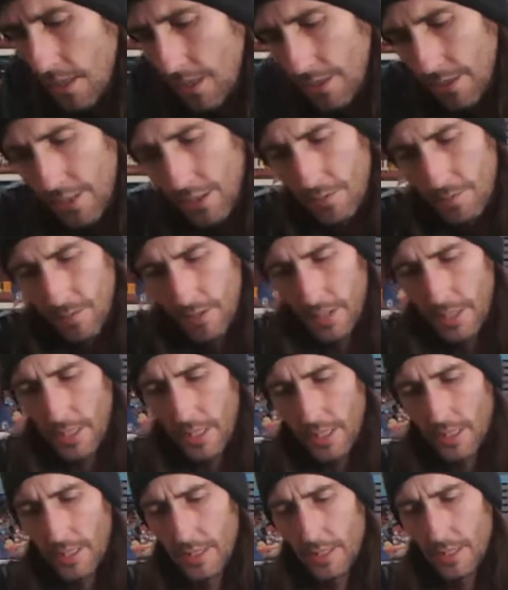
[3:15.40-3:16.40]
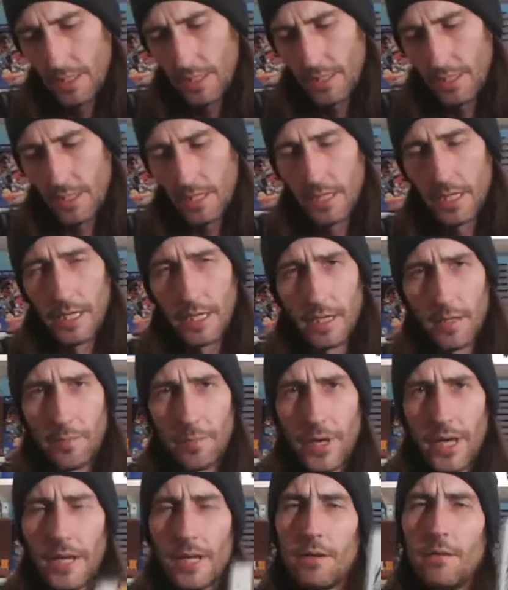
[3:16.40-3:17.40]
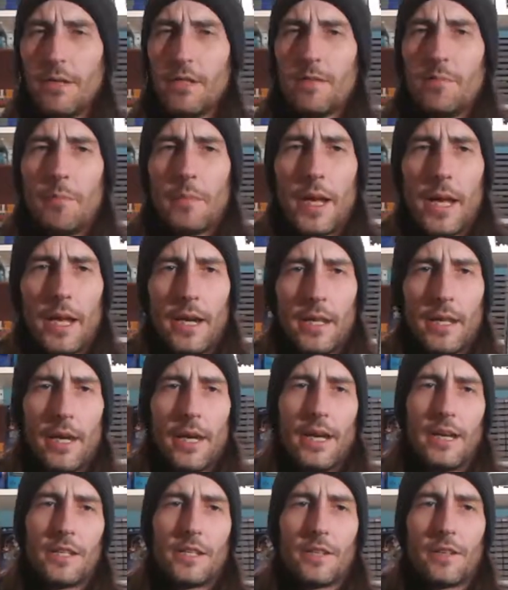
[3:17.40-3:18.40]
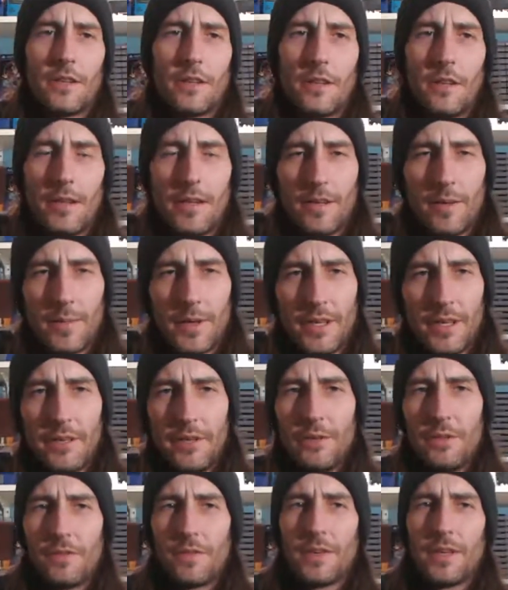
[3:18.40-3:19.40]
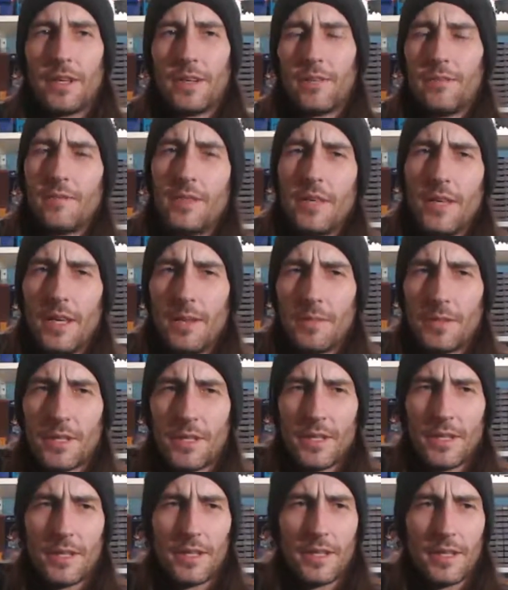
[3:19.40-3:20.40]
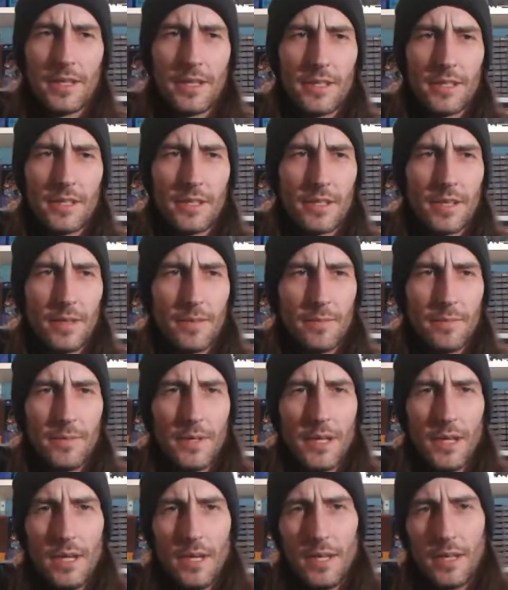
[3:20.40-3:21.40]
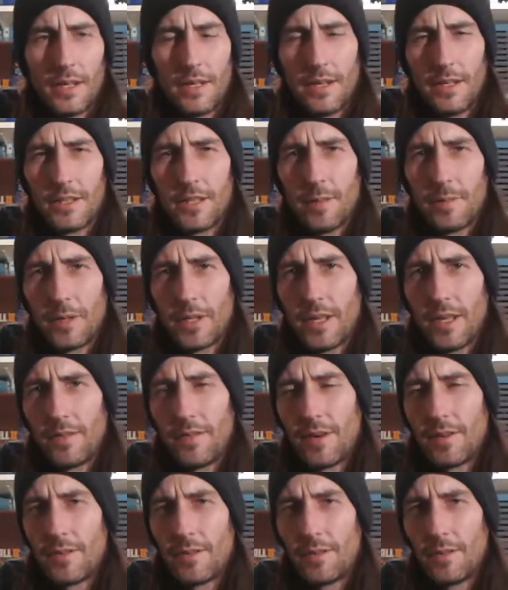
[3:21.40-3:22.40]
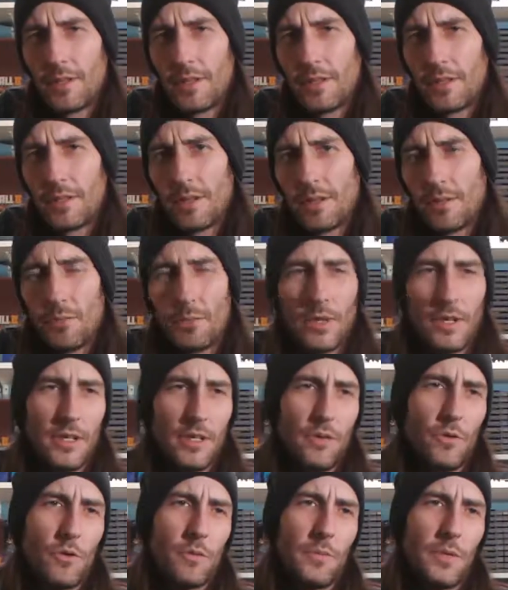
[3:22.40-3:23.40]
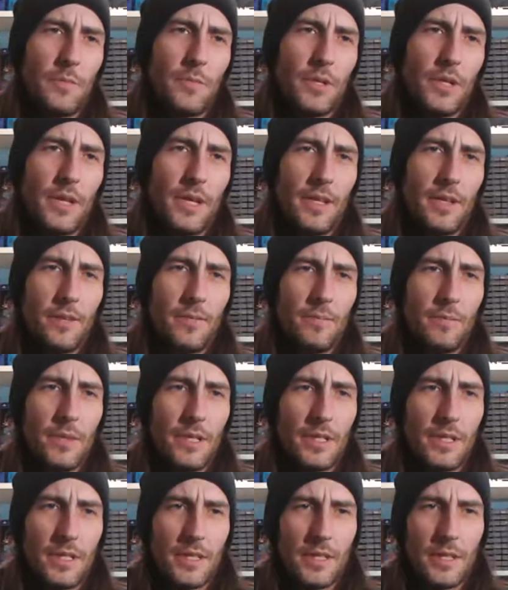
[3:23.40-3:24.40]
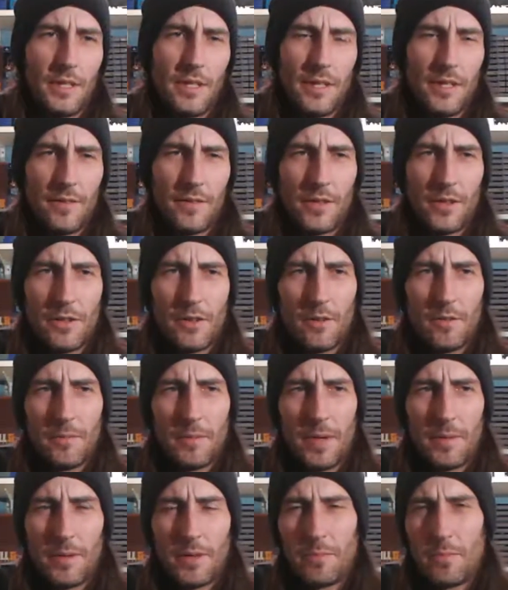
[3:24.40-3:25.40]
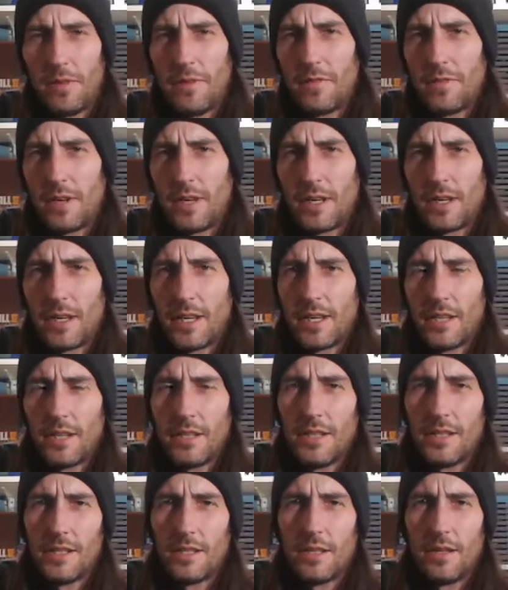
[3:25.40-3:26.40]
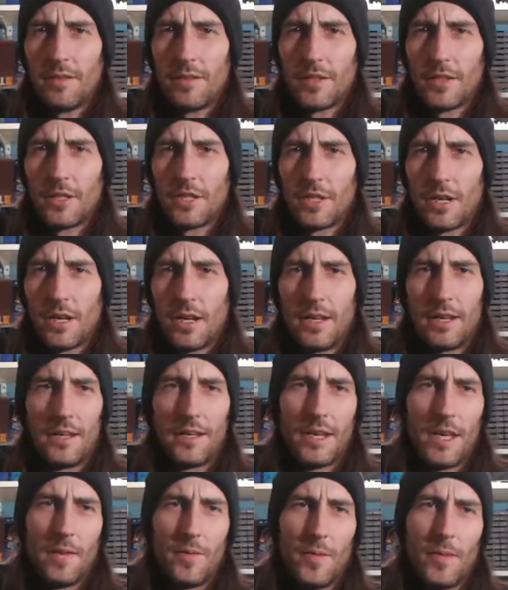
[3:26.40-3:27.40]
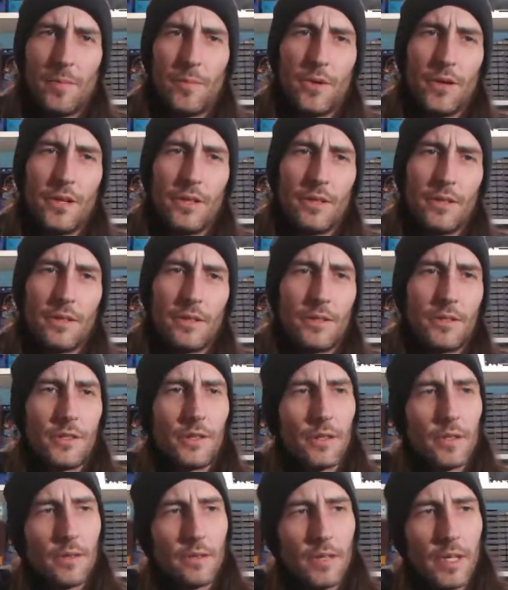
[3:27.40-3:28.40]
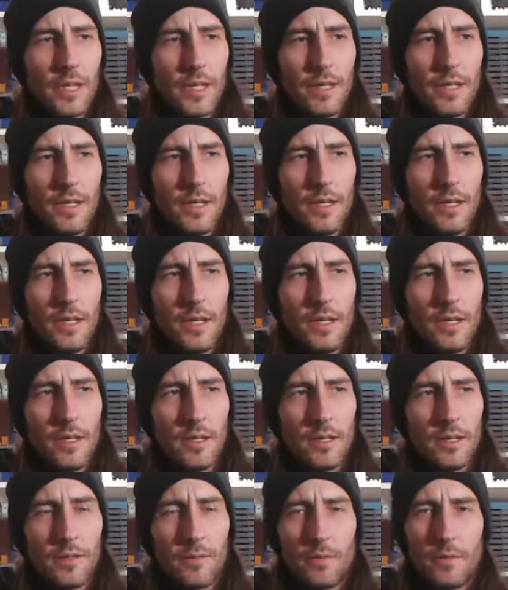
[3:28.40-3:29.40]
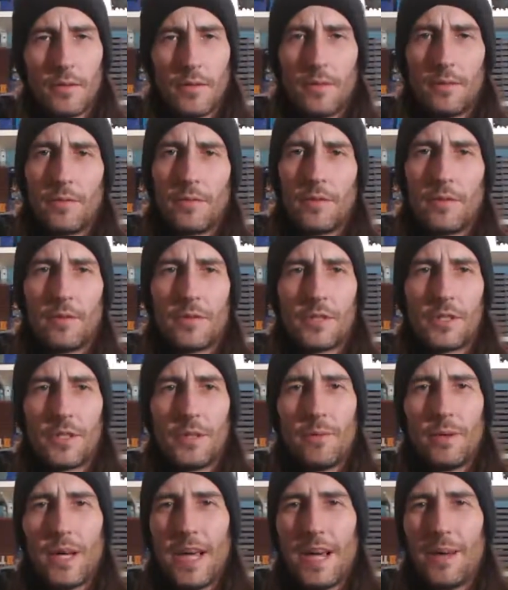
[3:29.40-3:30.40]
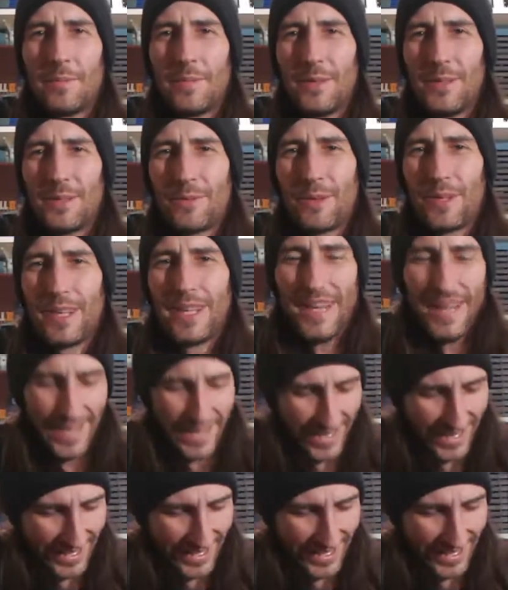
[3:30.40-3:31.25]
This one is The Penguins of Madagascar. Now, I'm not a huge fan of games like this. Not typically, I've never would normally play them, but you never know, maybe it'll be fun. I could at least give it a shot. It came in the bundle, so we'll see what happens with it.